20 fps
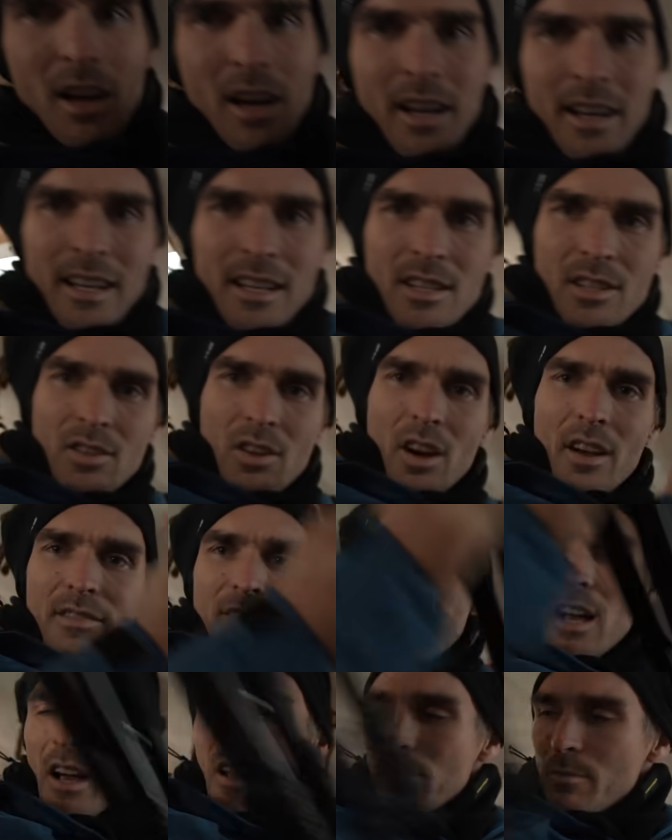I need to drive
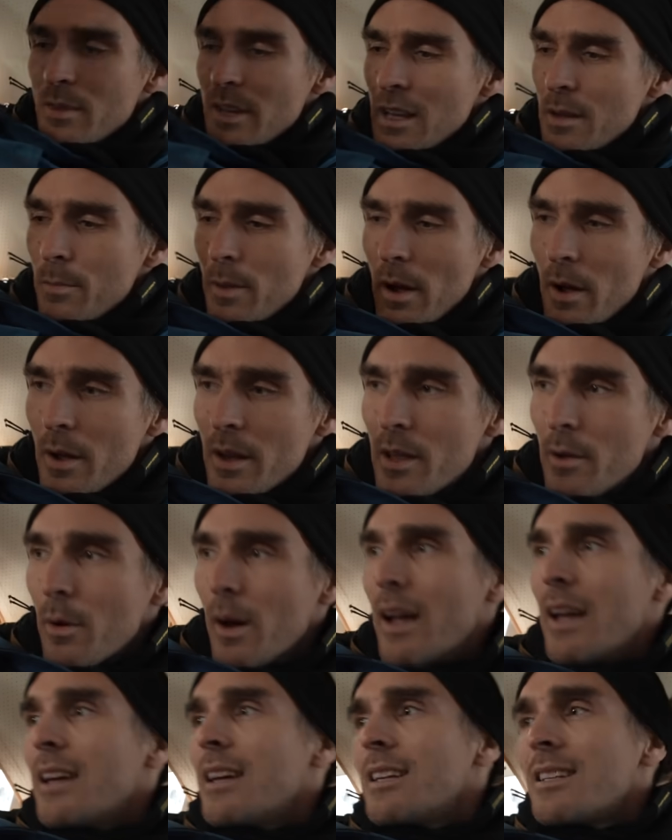to Home Depot
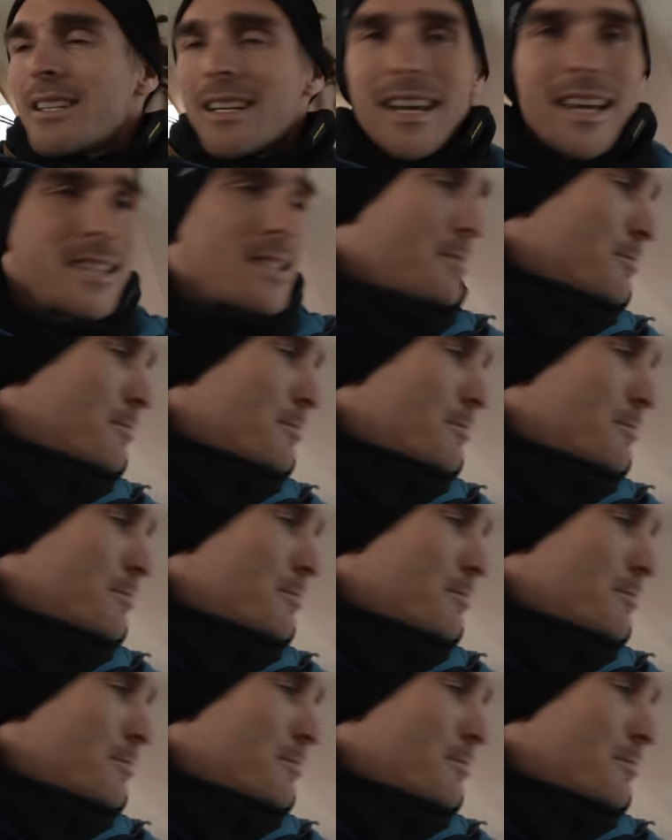anyway to get